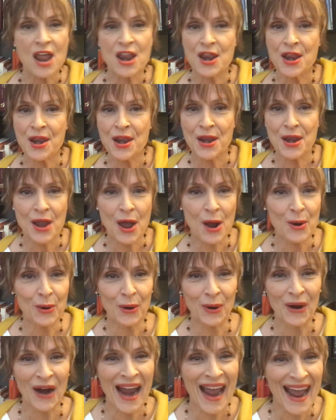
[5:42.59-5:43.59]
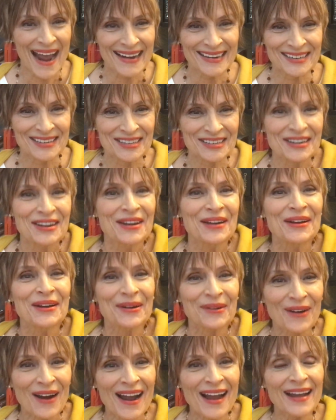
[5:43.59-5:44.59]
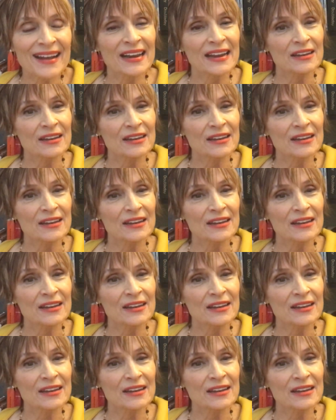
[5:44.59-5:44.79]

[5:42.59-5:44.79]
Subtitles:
no cracks, right?